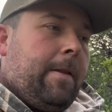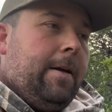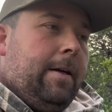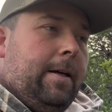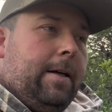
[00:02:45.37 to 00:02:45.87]

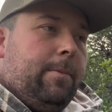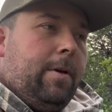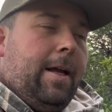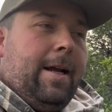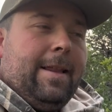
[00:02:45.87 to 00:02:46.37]

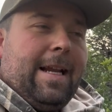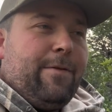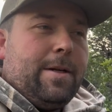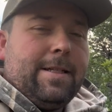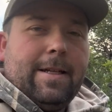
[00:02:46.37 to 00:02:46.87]
And not that
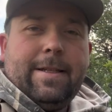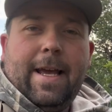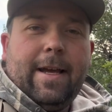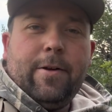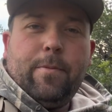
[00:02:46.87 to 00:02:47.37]
everybody's going to
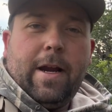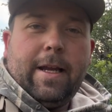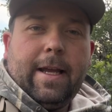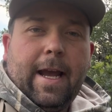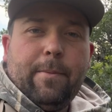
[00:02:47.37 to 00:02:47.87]
take or break
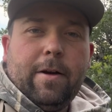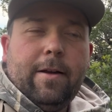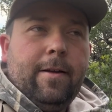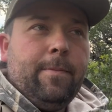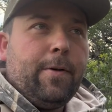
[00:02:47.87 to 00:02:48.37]
a
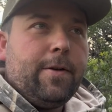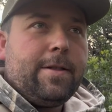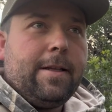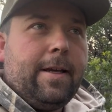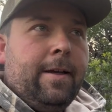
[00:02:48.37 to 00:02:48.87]
camera.
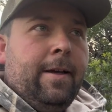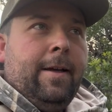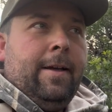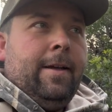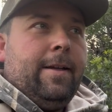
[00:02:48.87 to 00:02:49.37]
Personally,
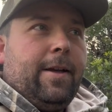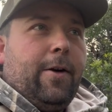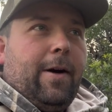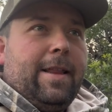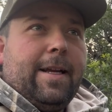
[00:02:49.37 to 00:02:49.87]

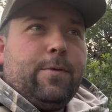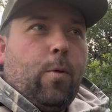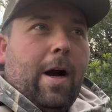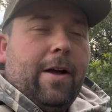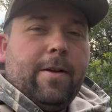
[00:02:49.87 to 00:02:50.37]
I think it's
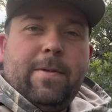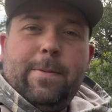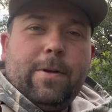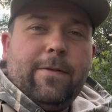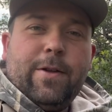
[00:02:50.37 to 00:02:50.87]
wild that
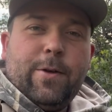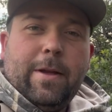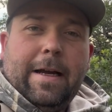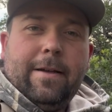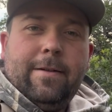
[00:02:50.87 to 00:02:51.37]
people even do
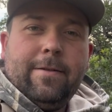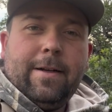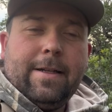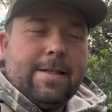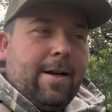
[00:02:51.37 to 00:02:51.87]
that,
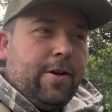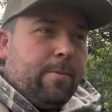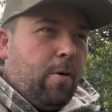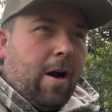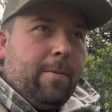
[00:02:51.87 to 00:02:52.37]
right? It's not your
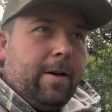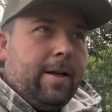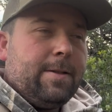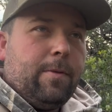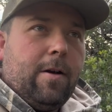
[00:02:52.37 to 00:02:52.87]
property,
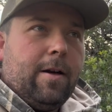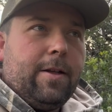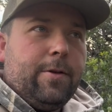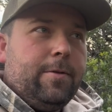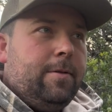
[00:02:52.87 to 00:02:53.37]
doesn't belong to
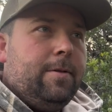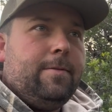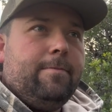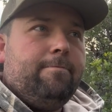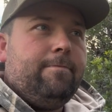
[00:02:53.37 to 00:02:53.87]
you.
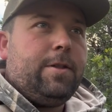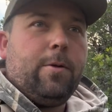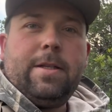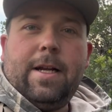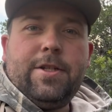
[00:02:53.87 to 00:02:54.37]

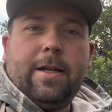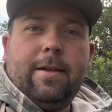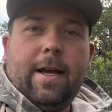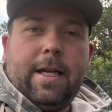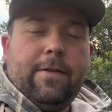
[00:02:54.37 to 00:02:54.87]
Don't touch it.
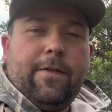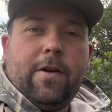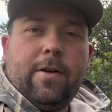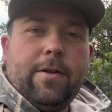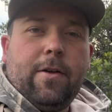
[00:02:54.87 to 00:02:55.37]
And even if
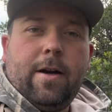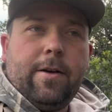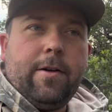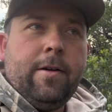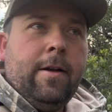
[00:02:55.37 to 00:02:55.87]
you're another hunter,